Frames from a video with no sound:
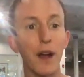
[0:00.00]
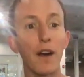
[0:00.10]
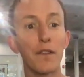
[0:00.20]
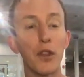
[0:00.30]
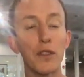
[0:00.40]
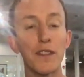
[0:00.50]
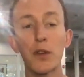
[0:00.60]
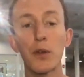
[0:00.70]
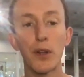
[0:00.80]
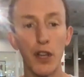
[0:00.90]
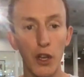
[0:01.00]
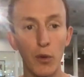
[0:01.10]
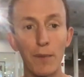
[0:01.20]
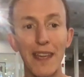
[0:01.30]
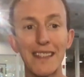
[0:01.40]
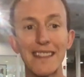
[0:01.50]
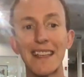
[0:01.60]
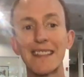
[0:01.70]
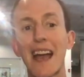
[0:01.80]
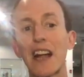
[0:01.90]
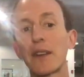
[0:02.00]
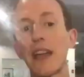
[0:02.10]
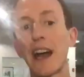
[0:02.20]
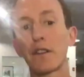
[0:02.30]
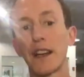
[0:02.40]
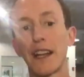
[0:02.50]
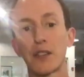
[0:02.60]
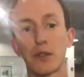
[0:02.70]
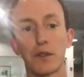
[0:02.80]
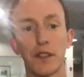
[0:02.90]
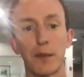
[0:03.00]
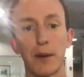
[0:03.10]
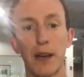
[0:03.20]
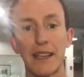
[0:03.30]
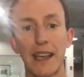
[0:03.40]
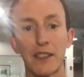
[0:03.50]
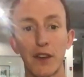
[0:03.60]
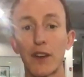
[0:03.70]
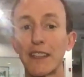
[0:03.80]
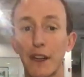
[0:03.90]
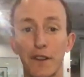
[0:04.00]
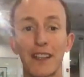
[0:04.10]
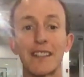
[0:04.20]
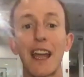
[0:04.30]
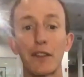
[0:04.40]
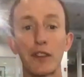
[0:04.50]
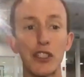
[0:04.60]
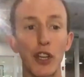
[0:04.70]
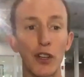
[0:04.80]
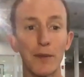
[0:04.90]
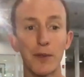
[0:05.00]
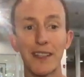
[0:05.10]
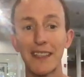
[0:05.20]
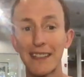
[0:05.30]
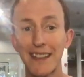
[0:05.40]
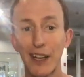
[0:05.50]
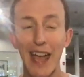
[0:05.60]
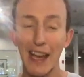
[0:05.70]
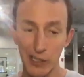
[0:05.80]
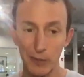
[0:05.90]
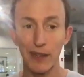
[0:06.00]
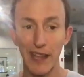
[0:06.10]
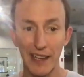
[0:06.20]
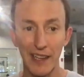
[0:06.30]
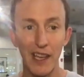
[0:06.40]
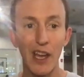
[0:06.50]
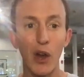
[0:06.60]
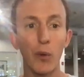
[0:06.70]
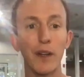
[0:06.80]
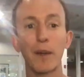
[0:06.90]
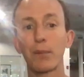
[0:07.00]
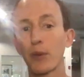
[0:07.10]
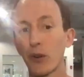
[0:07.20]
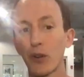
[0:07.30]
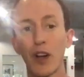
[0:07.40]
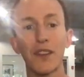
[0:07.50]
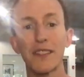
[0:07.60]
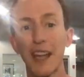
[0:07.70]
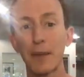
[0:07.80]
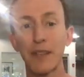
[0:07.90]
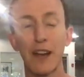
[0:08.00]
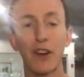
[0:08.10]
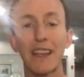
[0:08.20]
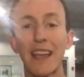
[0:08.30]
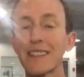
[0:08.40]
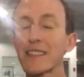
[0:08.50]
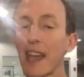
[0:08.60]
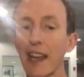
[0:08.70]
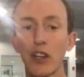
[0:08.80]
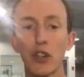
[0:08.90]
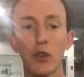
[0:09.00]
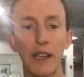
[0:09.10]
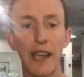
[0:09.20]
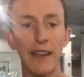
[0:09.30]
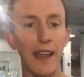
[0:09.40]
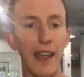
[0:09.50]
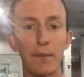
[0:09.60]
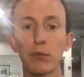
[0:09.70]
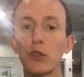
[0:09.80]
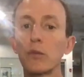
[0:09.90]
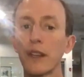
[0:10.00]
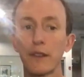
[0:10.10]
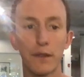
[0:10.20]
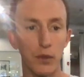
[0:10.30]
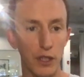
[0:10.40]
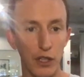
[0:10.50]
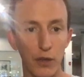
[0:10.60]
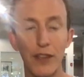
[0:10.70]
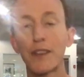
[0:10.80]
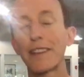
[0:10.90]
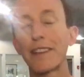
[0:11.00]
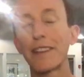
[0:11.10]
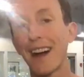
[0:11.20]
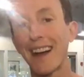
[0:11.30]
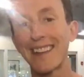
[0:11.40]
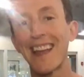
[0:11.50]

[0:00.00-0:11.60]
For those of you who are new, what makes the Exactly How Financial Freedom podcast very different is every show comes with a detailed action plan. We're going to pull all the steps out of our guest's head and create a blueprint for you that you can find